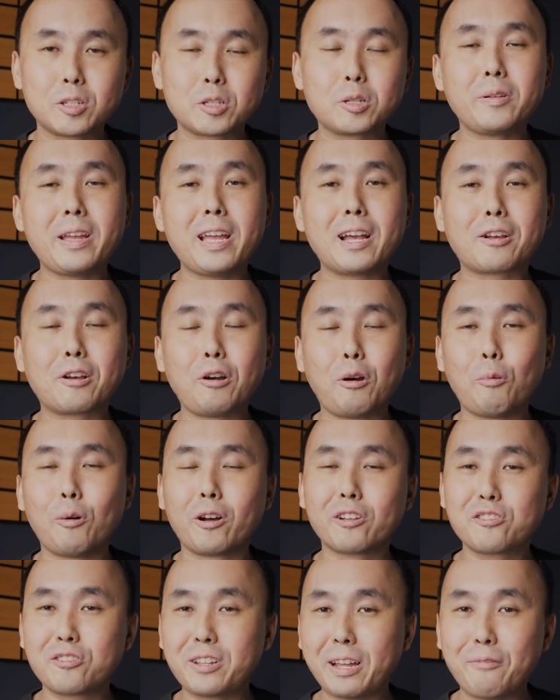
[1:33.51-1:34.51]
So yeah, go
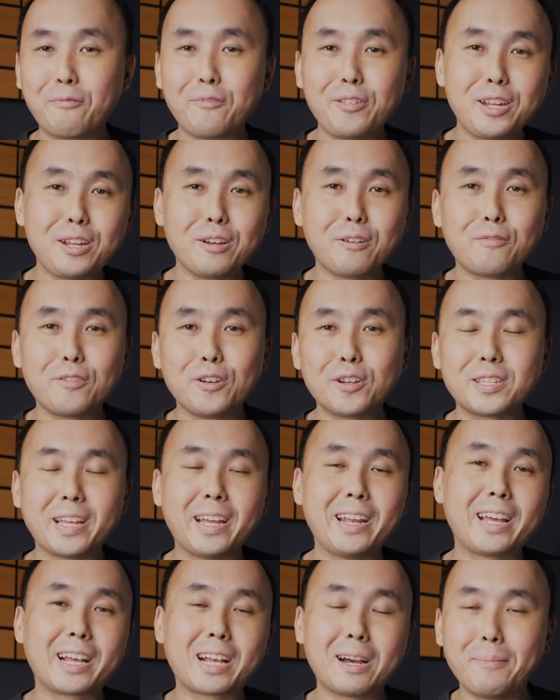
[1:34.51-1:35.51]
watch that video first
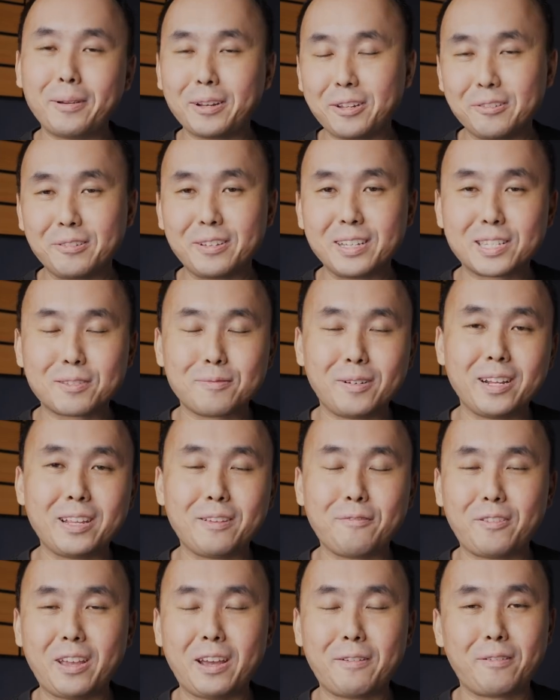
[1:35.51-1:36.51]
and then come back to this one
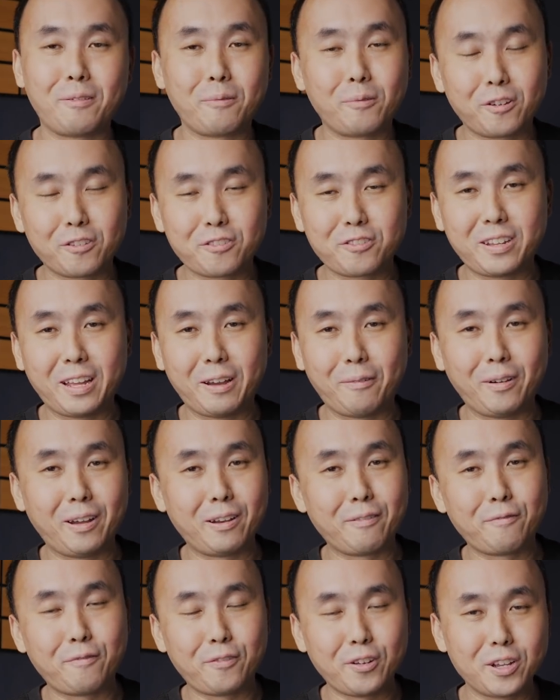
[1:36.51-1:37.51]
if you haven't watched that
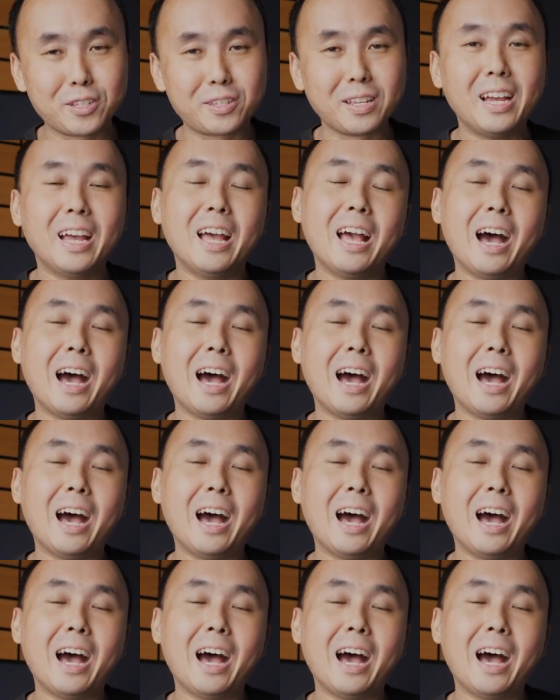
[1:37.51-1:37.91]
one first.